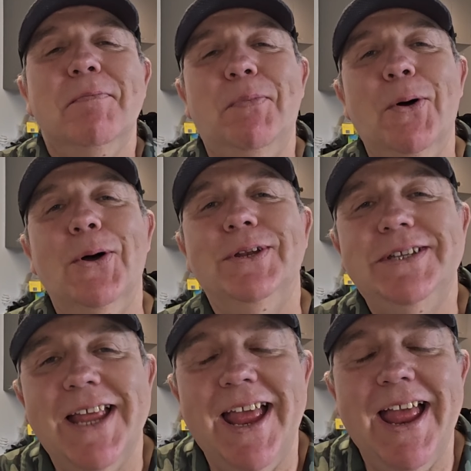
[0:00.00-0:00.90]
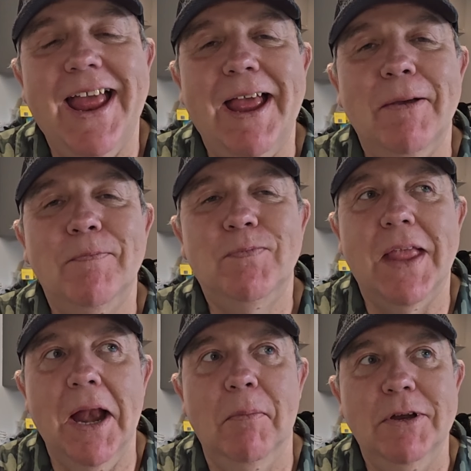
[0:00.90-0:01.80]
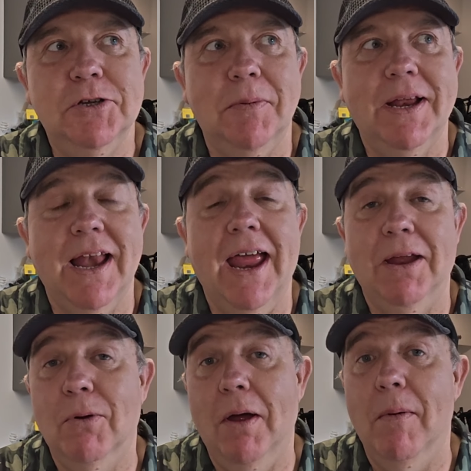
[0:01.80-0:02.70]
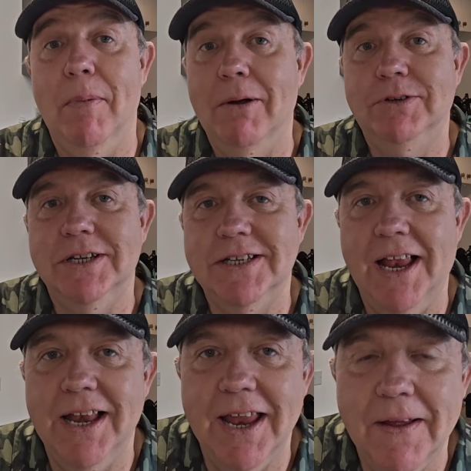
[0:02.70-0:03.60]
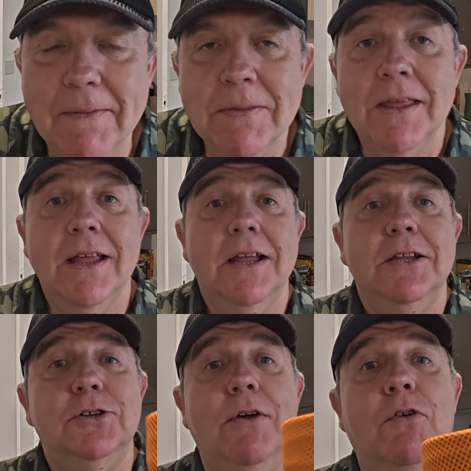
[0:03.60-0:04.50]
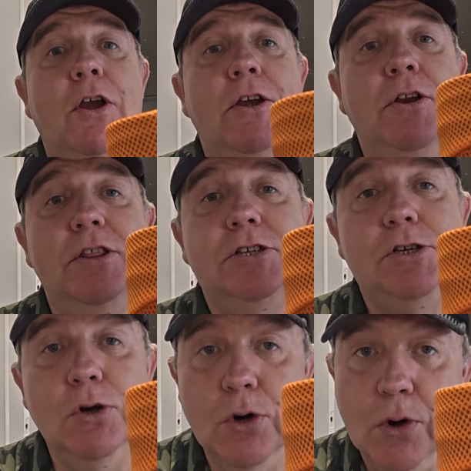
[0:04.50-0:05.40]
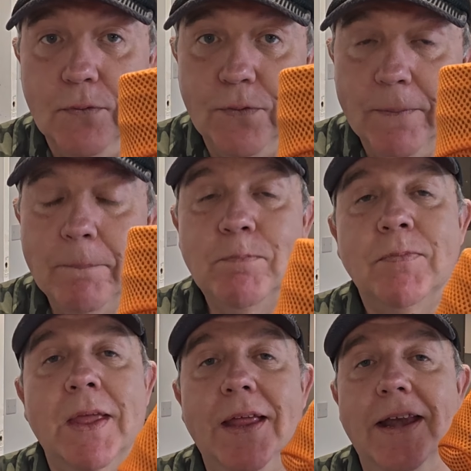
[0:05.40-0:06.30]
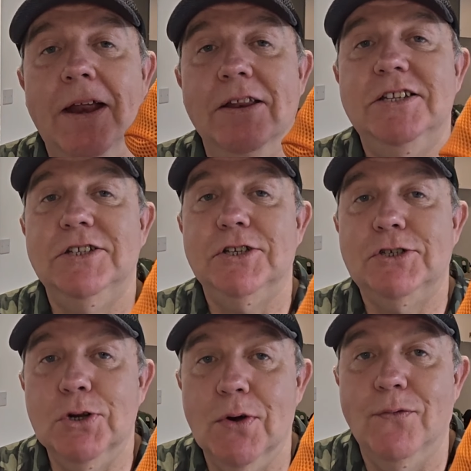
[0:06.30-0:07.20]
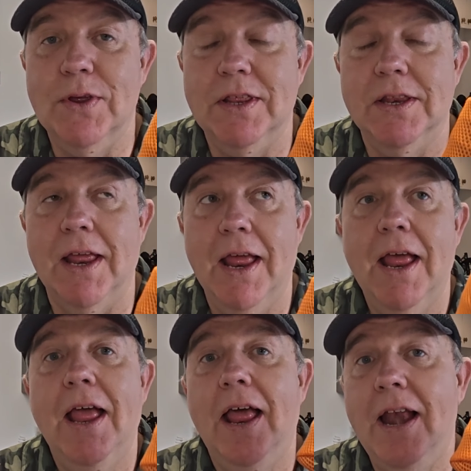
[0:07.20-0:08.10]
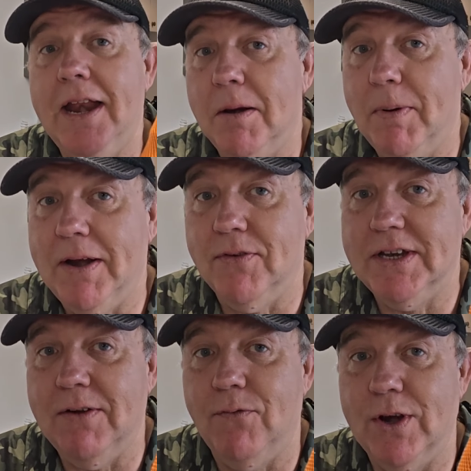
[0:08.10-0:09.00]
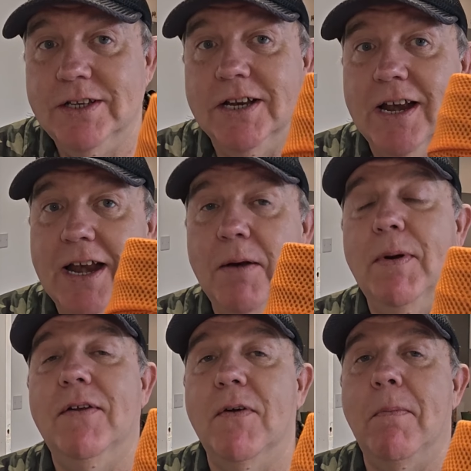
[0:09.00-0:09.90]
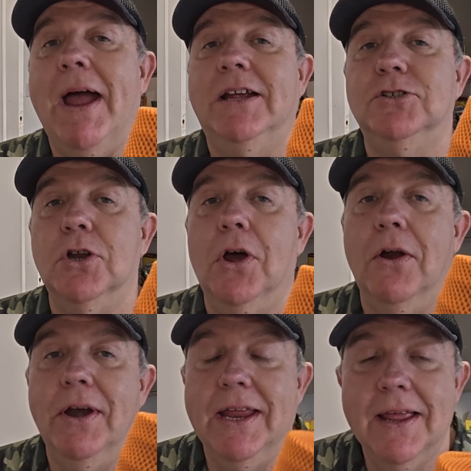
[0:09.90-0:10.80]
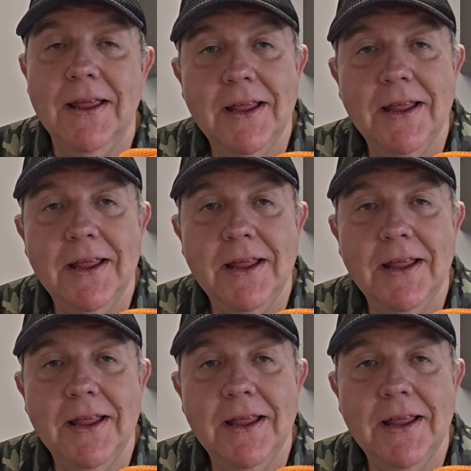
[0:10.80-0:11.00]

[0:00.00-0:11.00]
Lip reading: But it'll be something like what I'm about to tell you. So I've got another stove. Now this is a stove with a little bit of a difference and a little bit of a backstory.